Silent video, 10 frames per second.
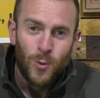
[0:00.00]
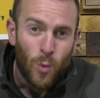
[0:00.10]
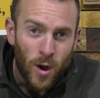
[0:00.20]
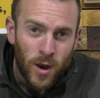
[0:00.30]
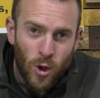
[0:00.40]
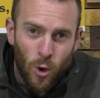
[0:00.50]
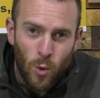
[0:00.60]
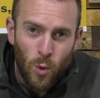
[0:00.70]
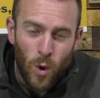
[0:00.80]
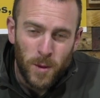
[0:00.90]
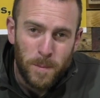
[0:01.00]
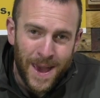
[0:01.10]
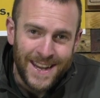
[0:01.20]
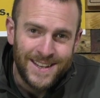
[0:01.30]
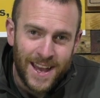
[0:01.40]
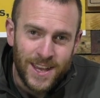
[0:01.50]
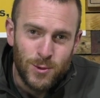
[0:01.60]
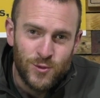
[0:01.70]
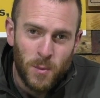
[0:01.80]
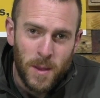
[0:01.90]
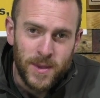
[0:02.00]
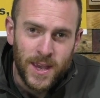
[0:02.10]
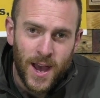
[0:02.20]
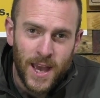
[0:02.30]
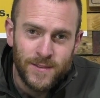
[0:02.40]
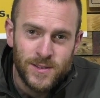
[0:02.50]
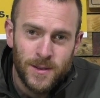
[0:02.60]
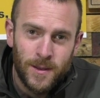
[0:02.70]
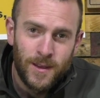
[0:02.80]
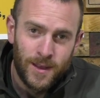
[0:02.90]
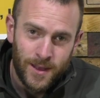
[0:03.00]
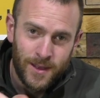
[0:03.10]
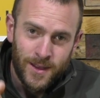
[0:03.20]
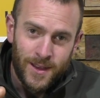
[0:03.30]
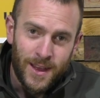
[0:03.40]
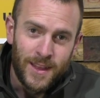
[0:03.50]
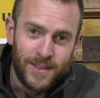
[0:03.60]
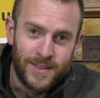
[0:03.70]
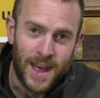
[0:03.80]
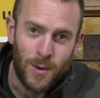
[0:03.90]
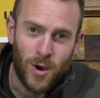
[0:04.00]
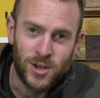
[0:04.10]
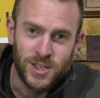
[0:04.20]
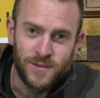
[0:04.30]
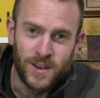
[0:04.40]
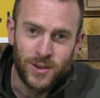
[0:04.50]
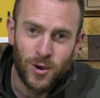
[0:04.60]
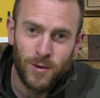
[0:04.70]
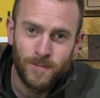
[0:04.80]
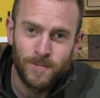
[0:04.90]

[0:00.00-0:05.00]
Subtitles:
Want to know what paint I use for my beehives? Then watch this video.